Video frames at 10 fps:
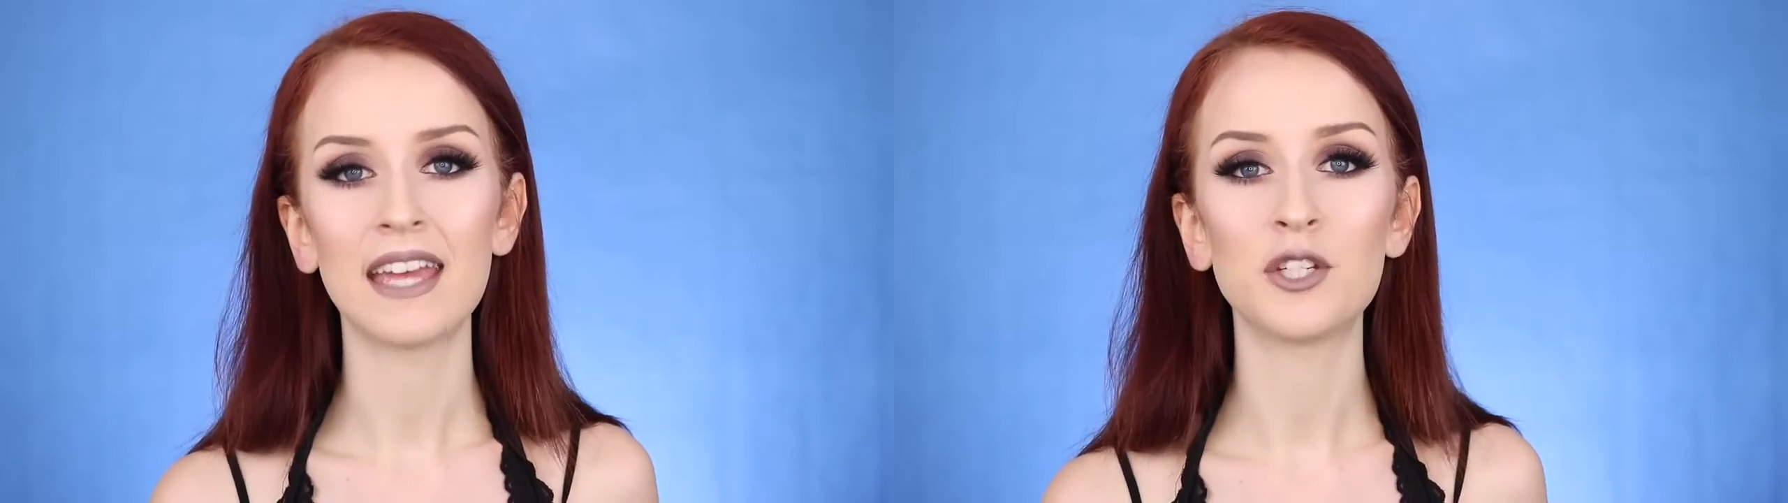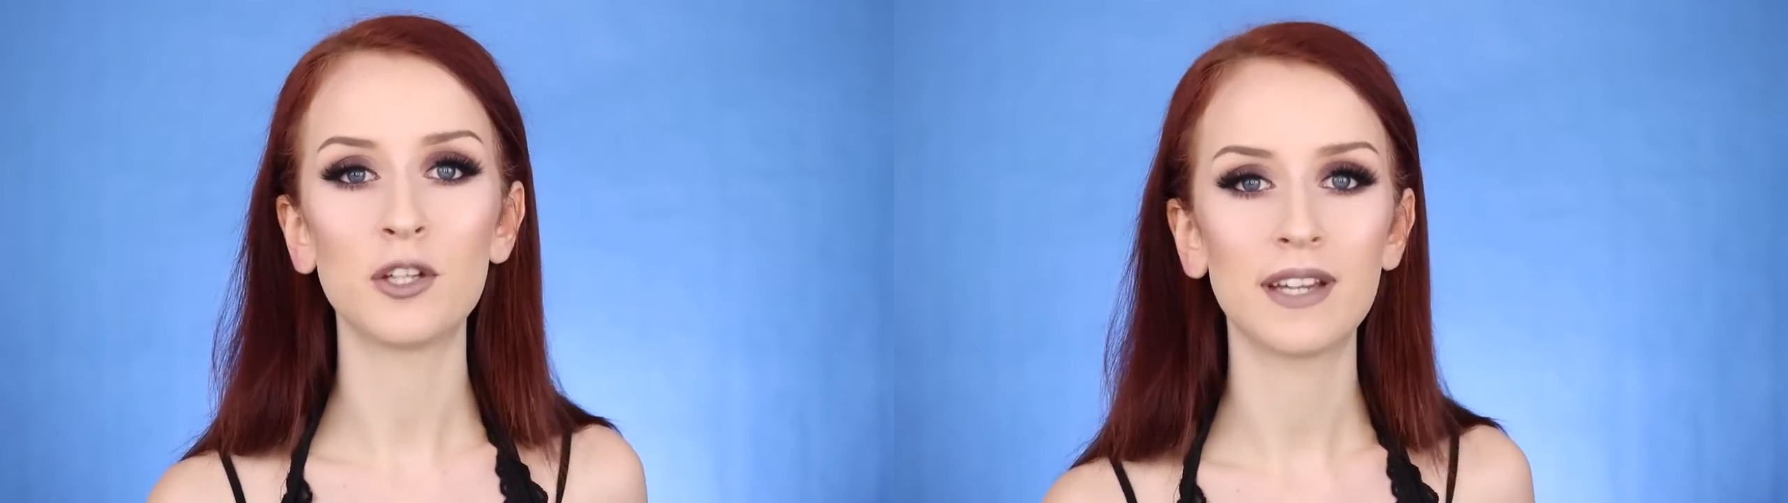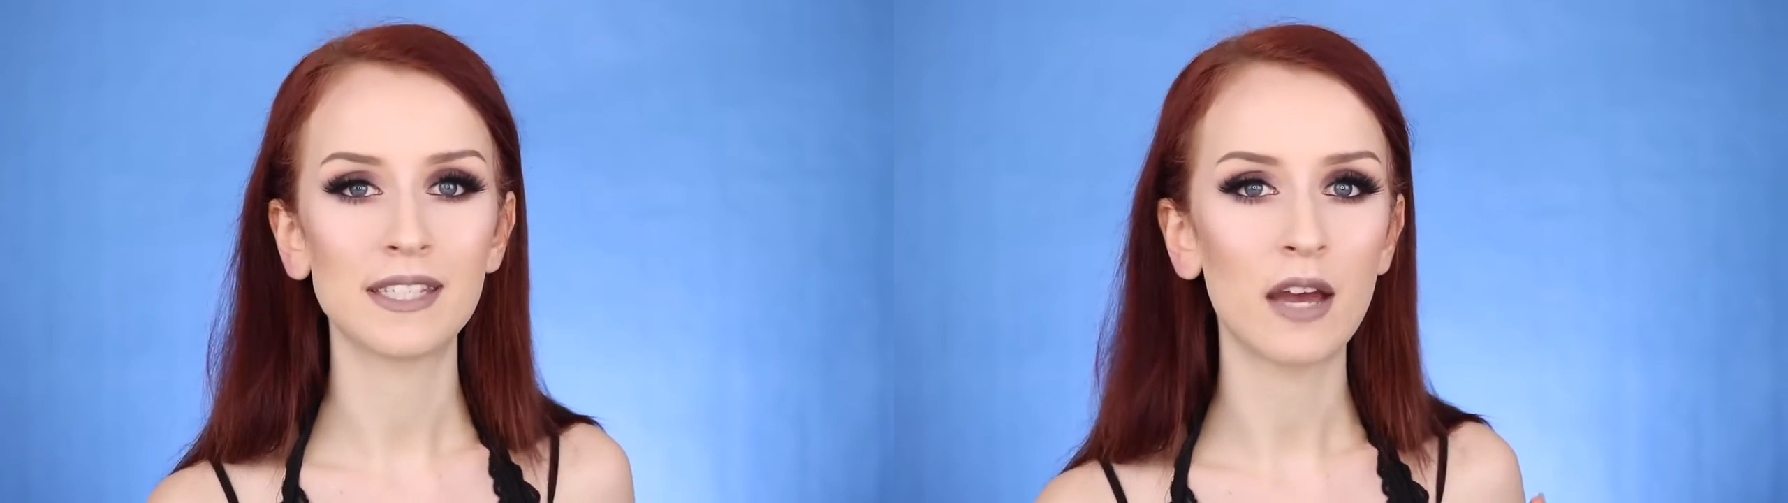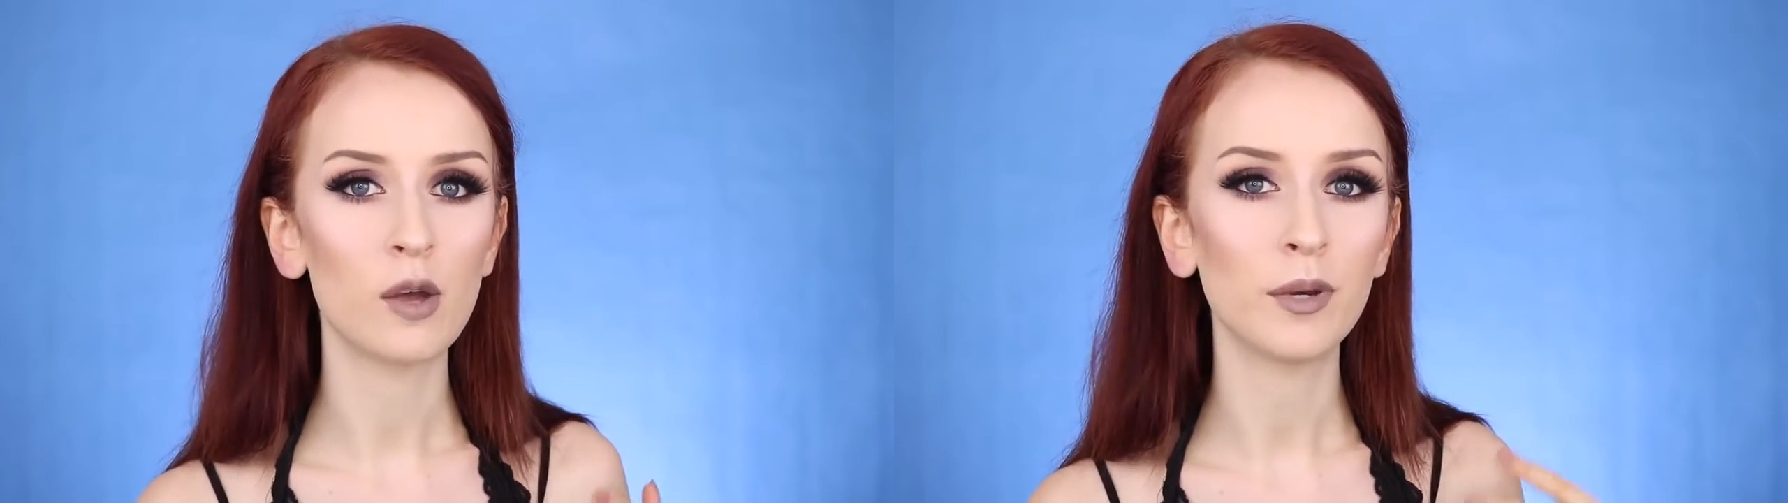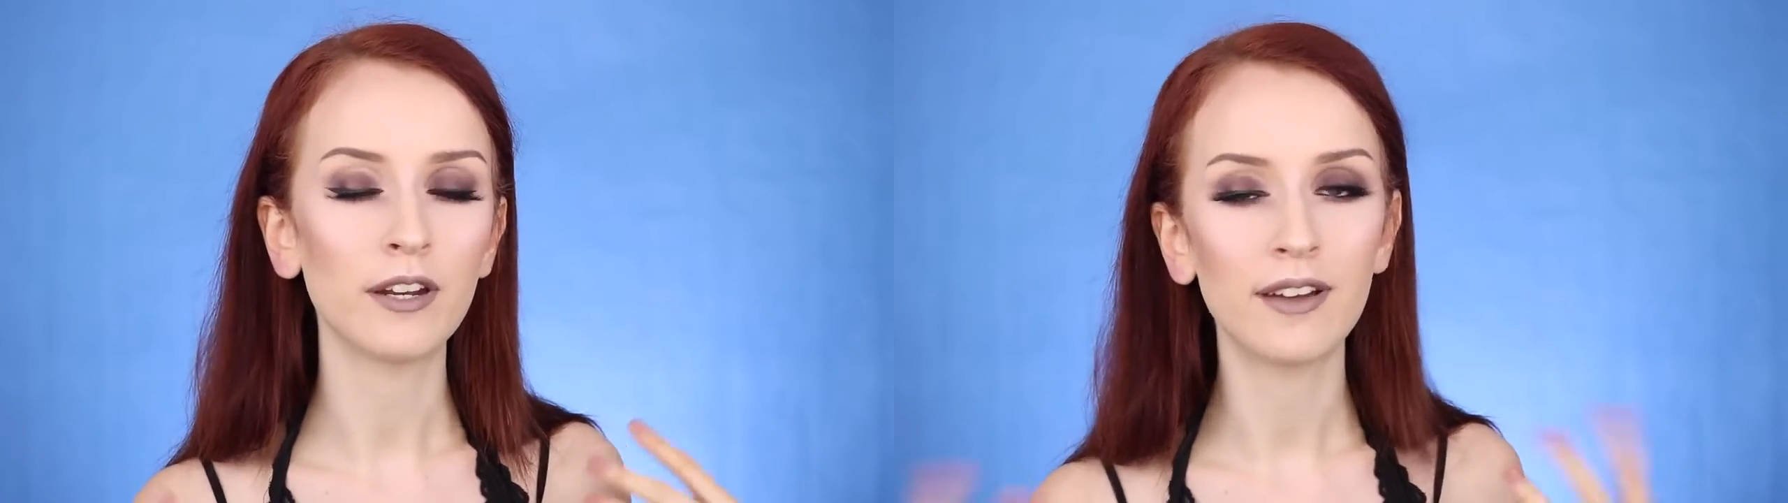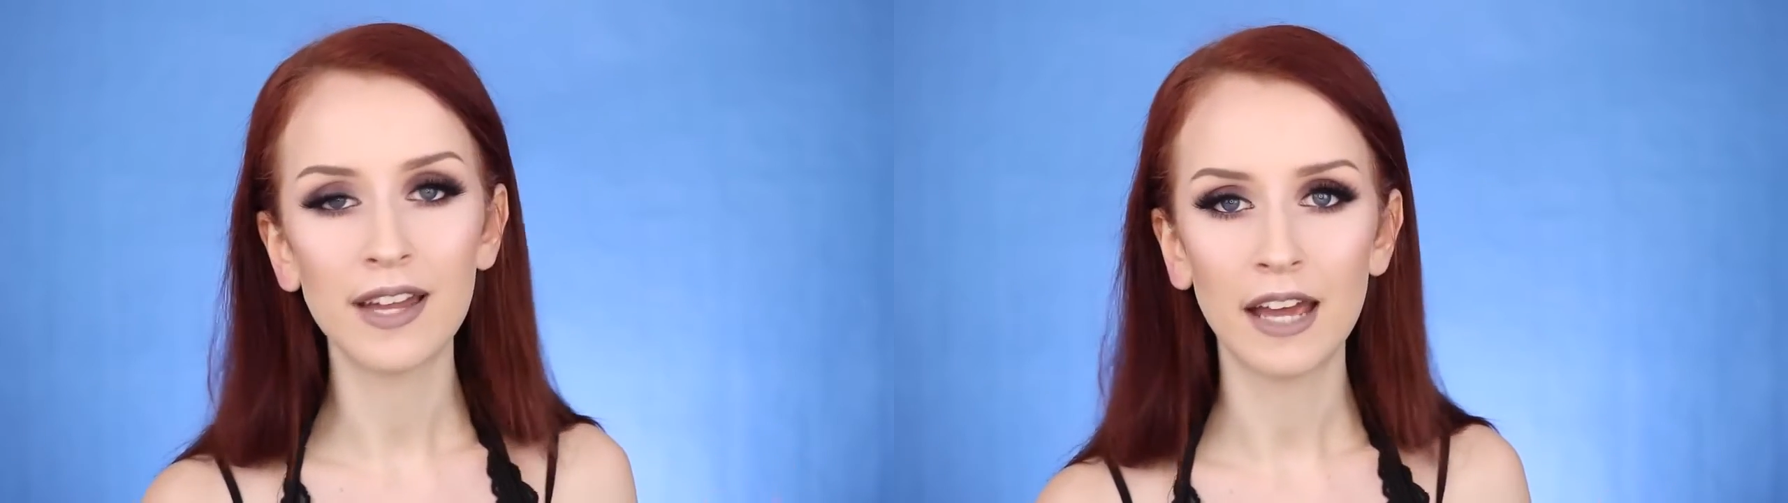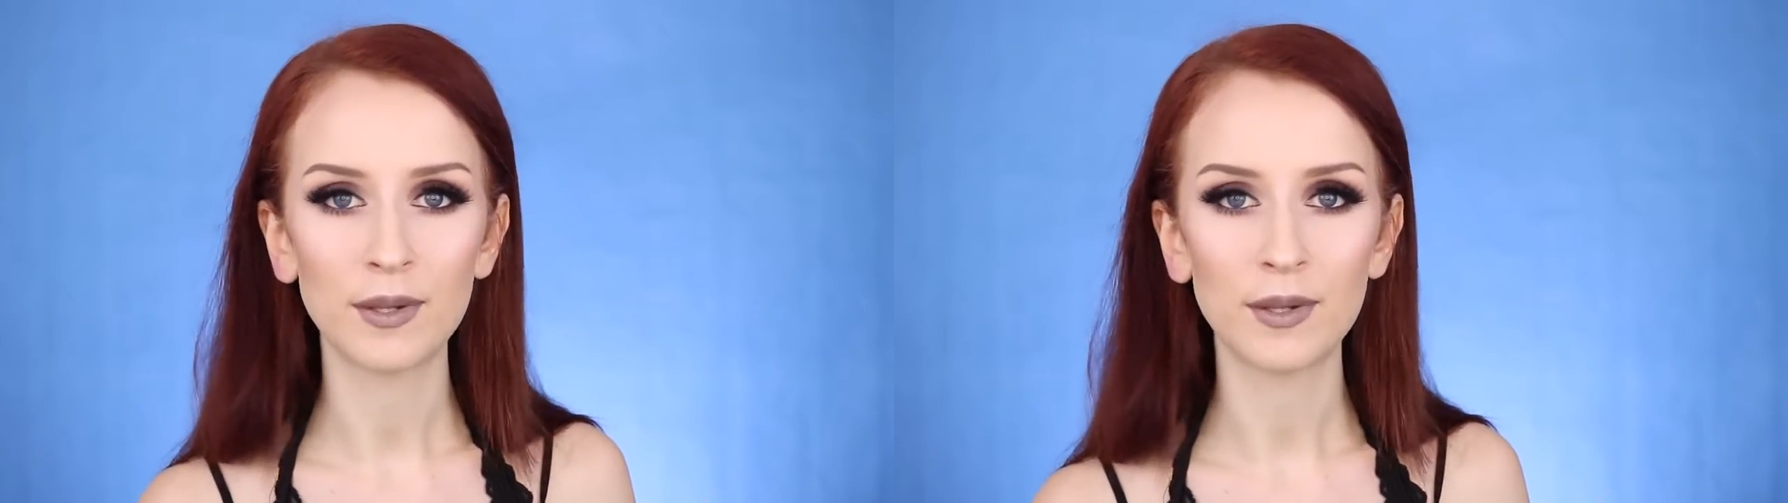and show you guys how I put it on,